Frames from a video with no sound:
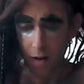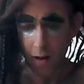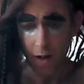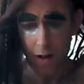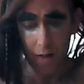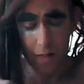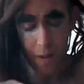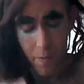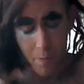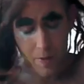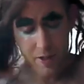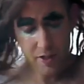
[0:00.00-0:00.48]

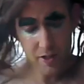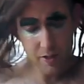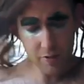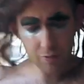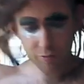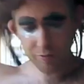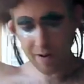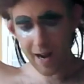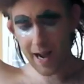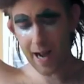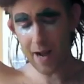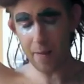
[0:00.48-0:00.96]
and then we just
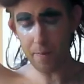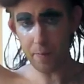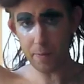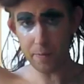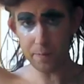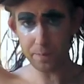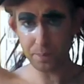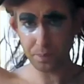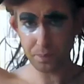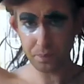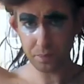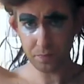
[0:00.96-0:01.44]
wrap
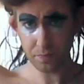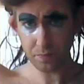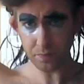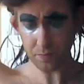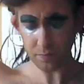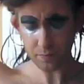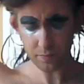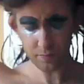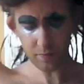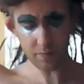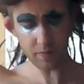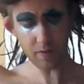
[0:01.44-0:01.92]

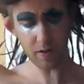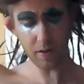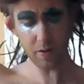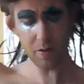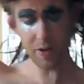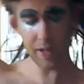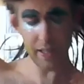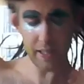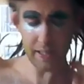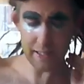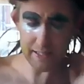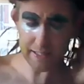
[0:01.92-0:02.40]

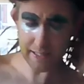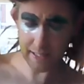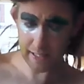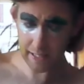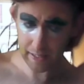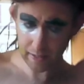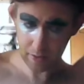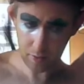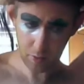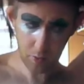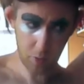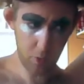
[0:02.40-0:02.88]
quite
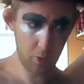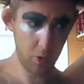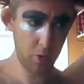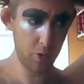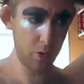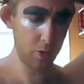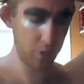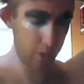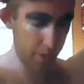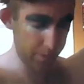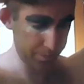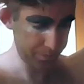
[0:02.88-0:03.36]
easily
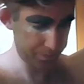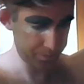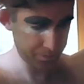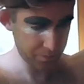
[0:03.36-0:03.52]
all